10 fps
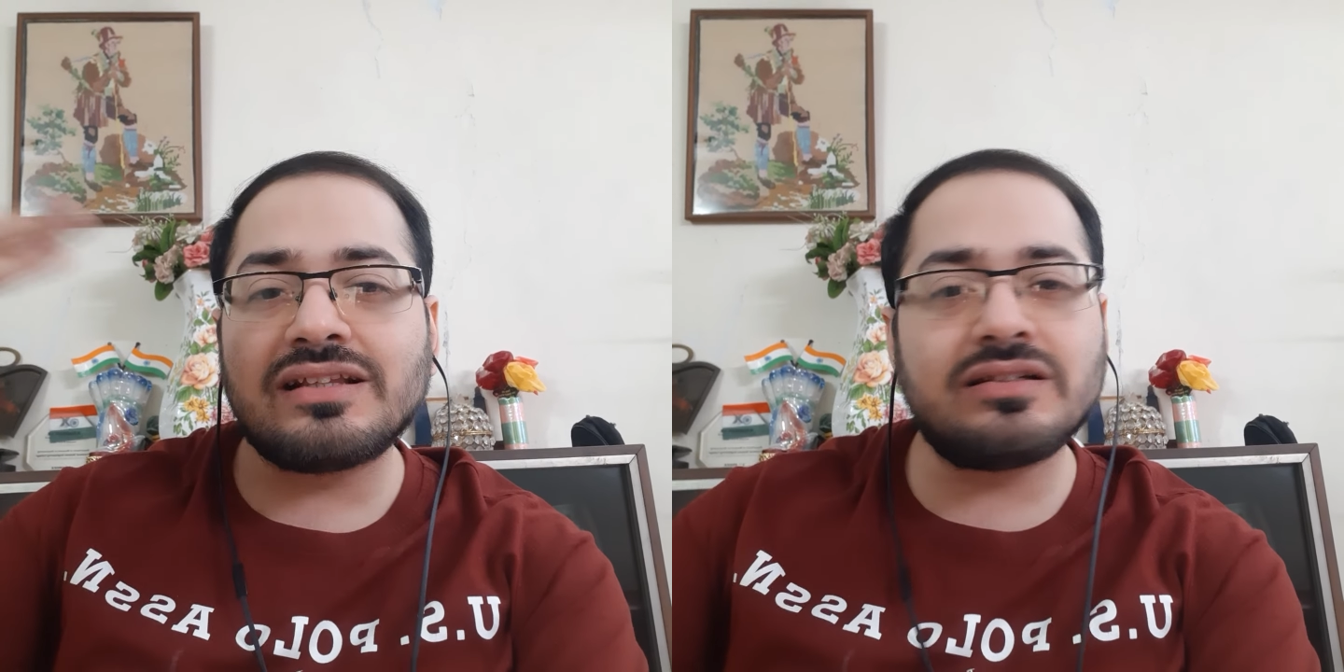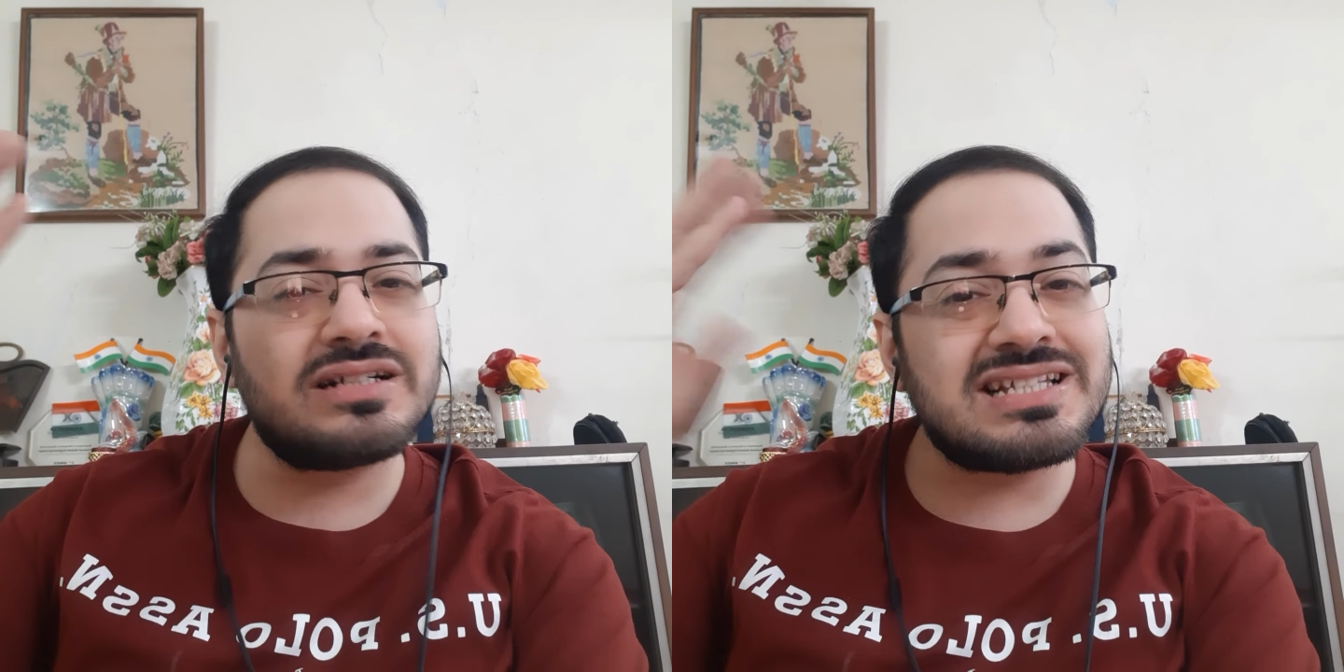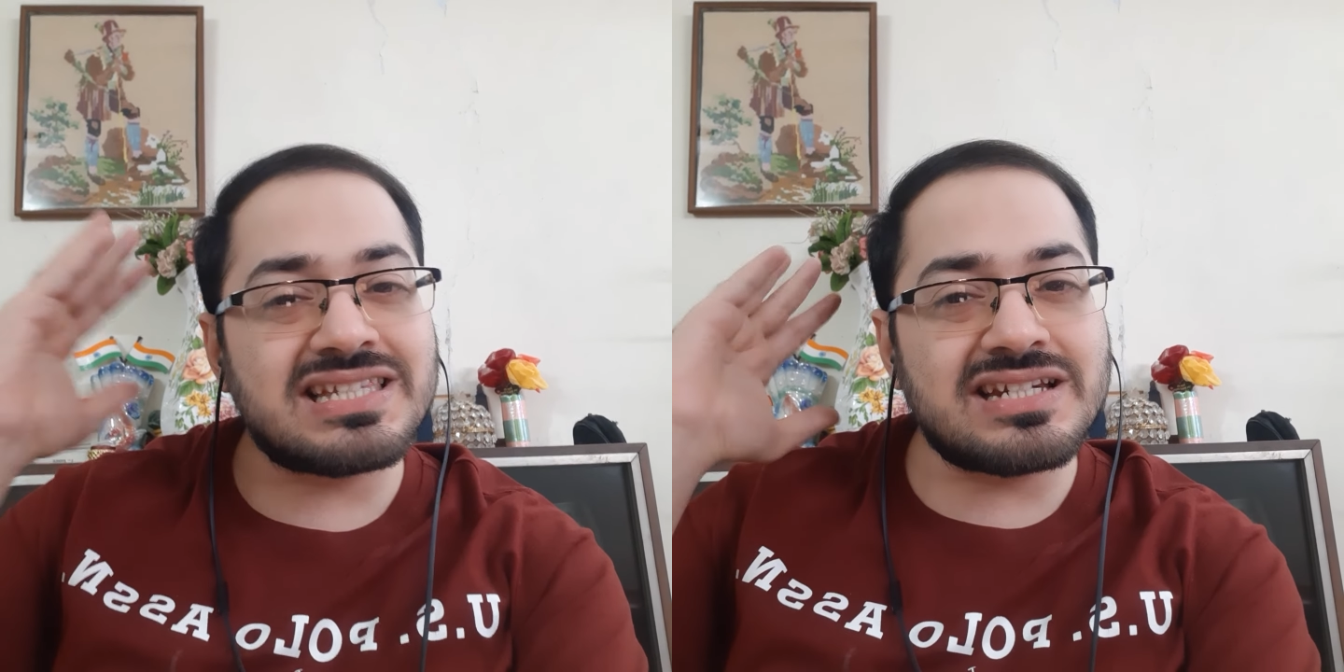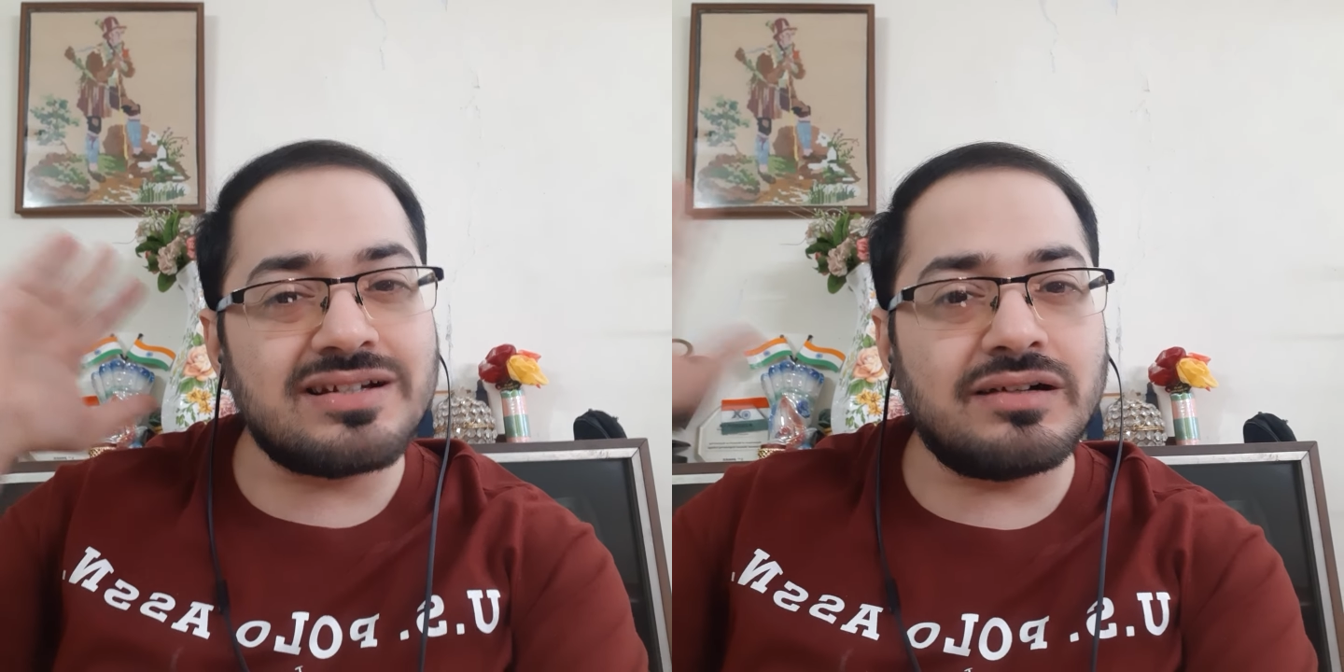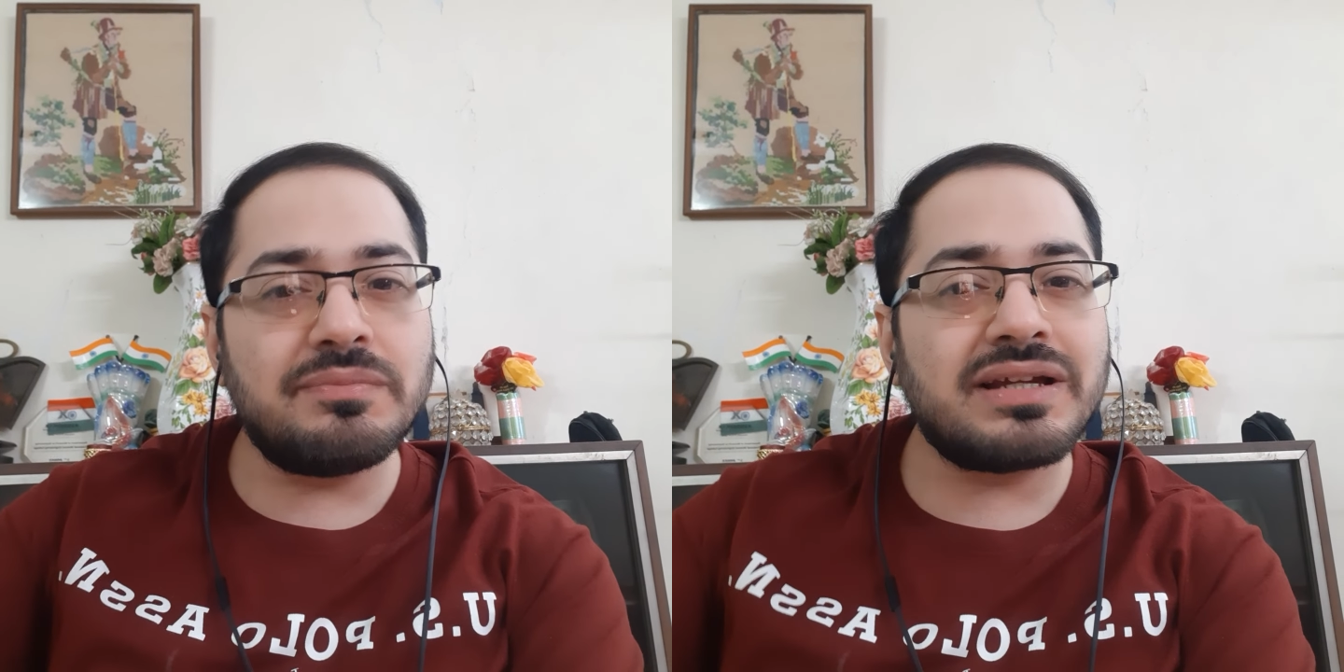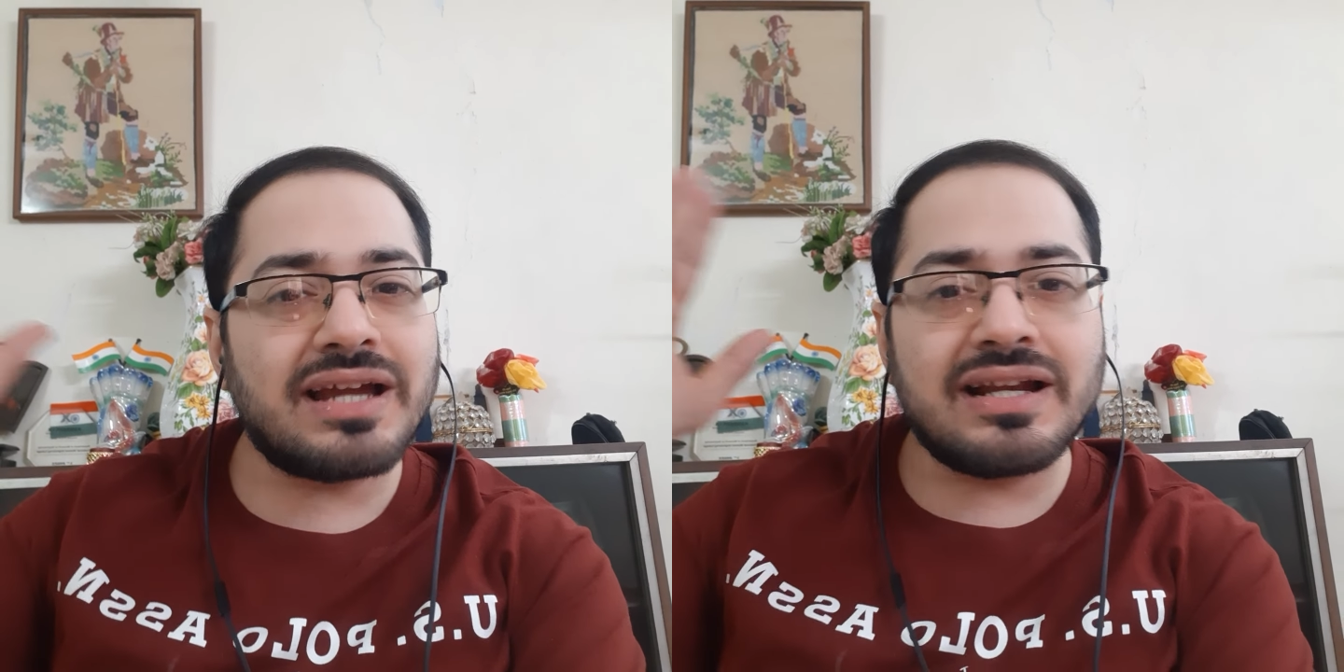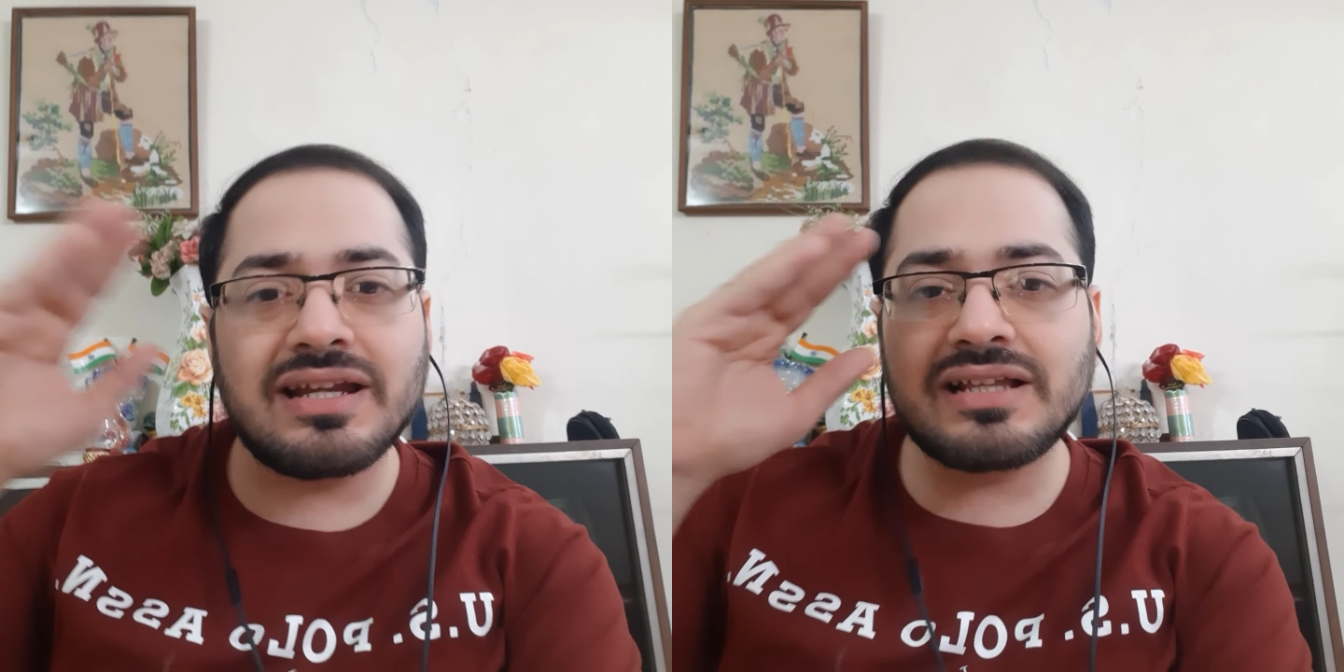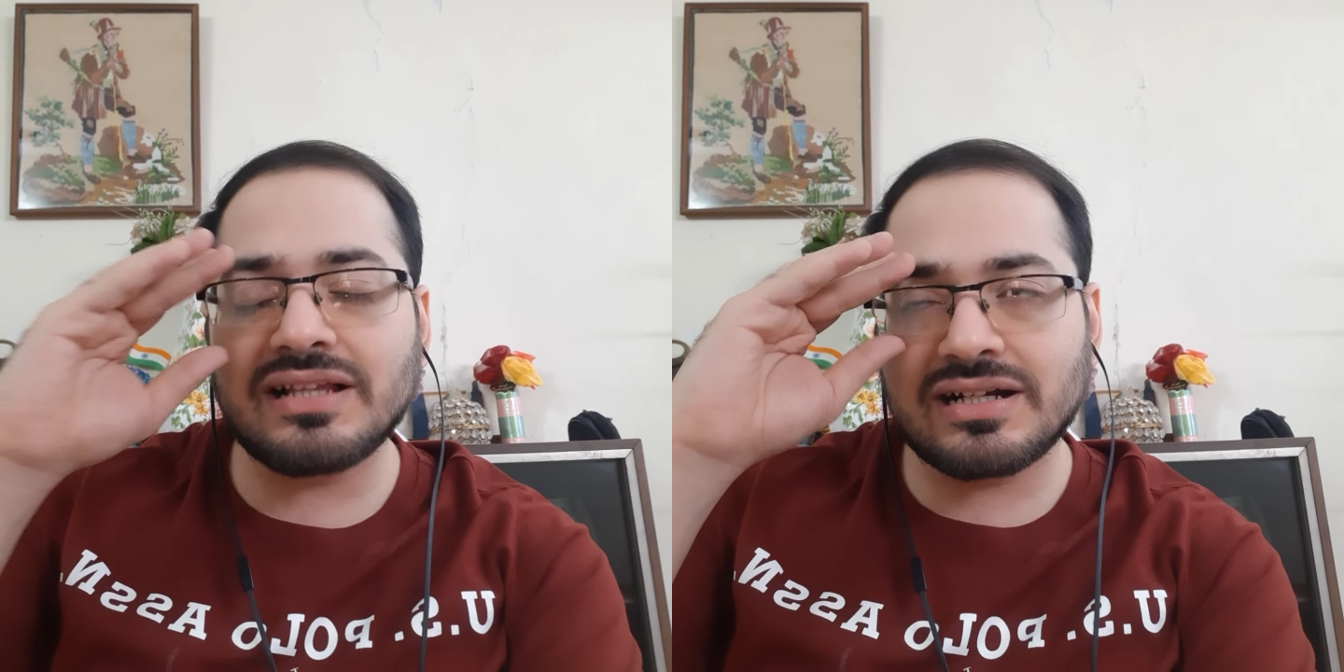the disturbing
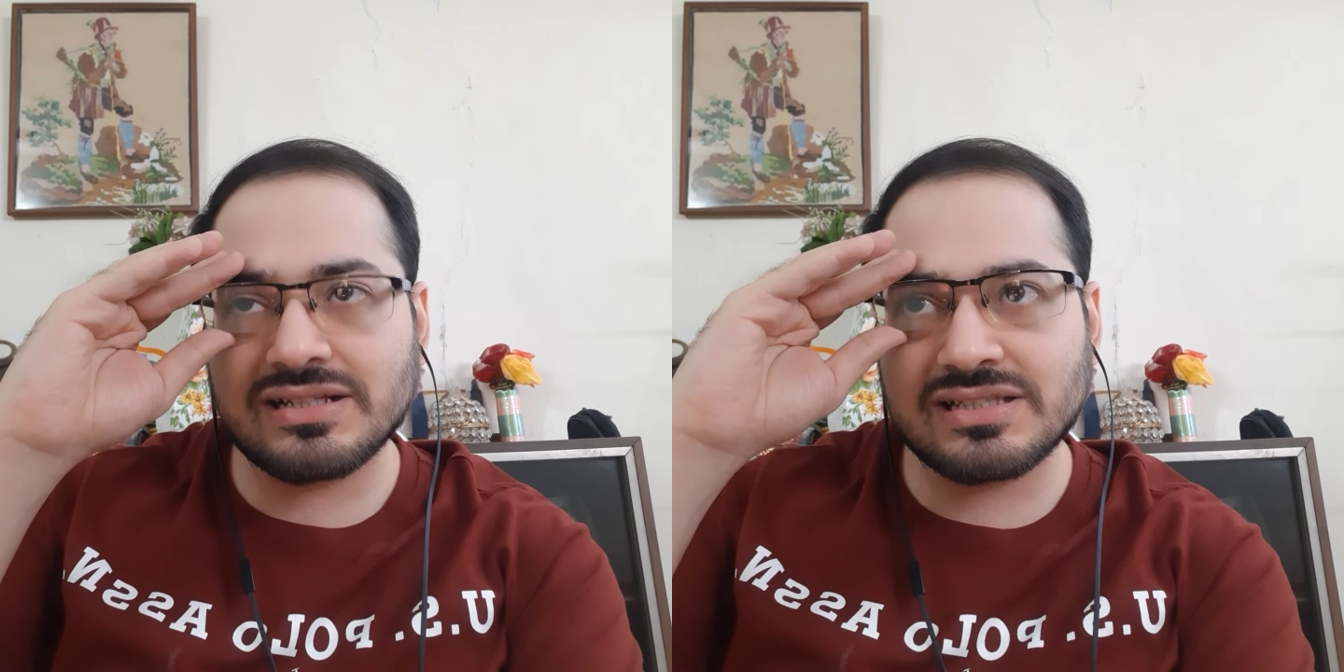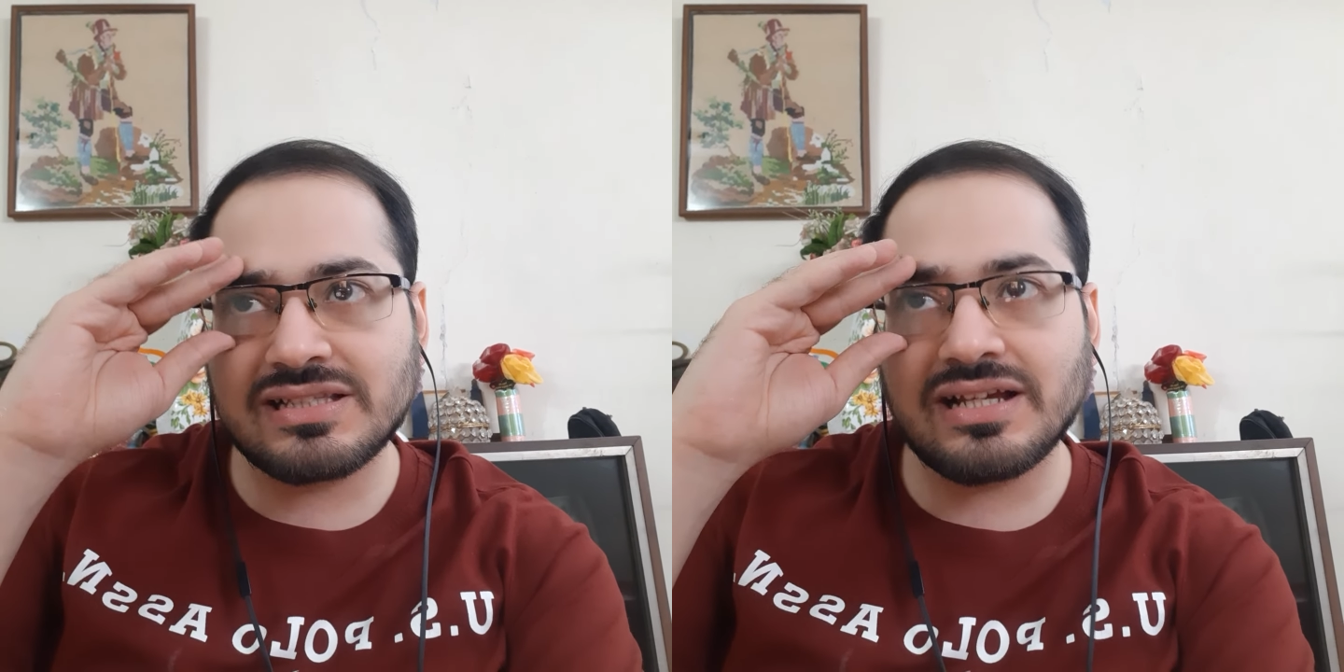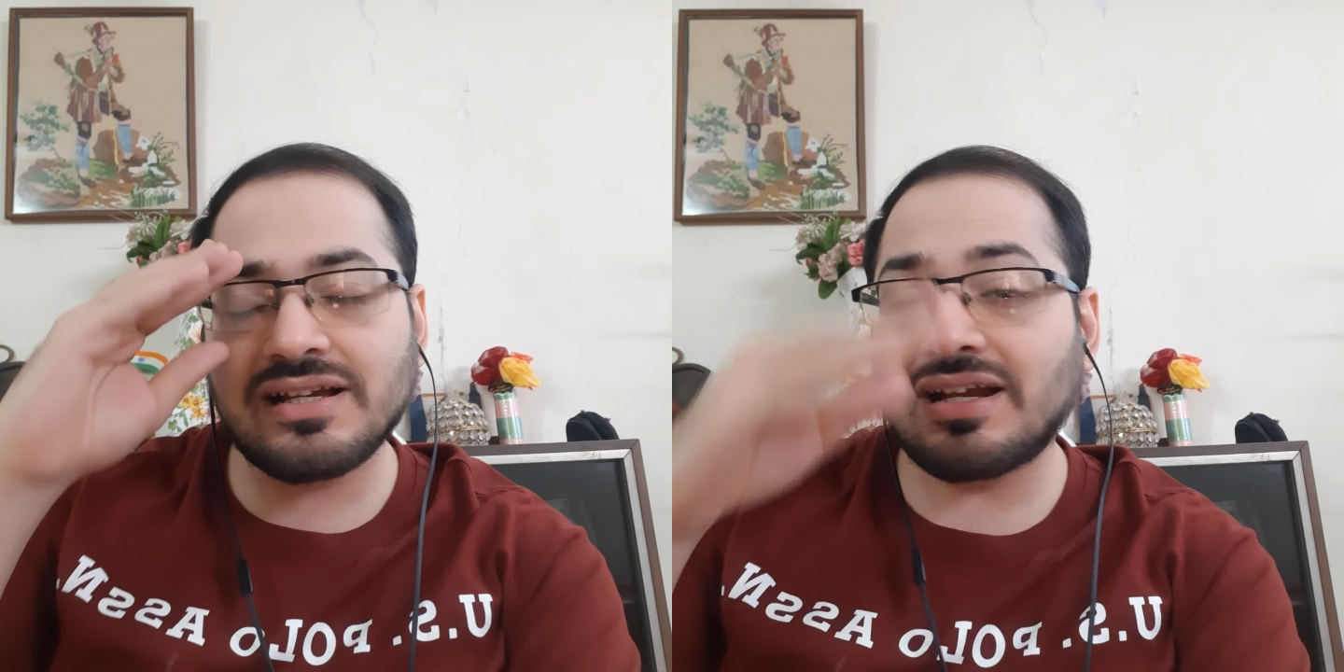ending that is there,